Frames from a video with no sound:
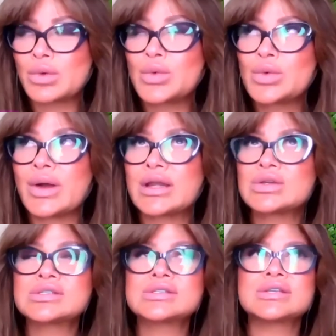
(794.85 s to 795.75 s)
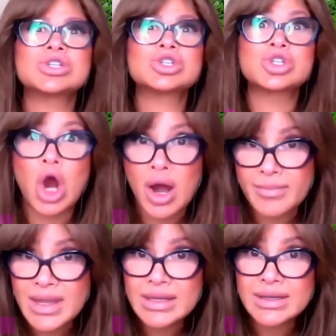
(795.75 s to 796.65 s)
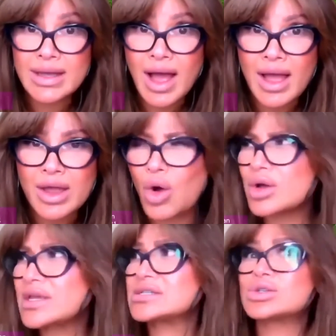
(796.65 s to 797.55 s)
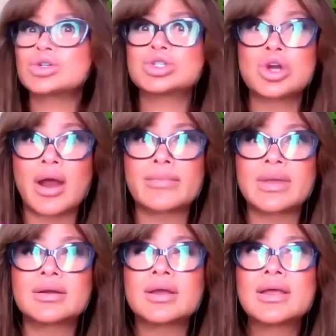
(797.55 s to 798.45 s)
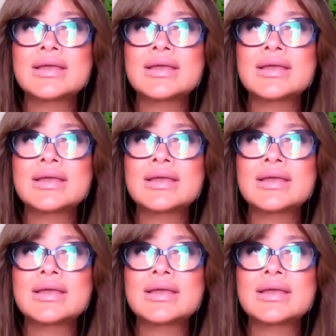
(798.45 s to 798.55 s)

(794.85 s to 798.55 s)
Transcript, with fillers: When you see a charming guy, oh, he's so charming,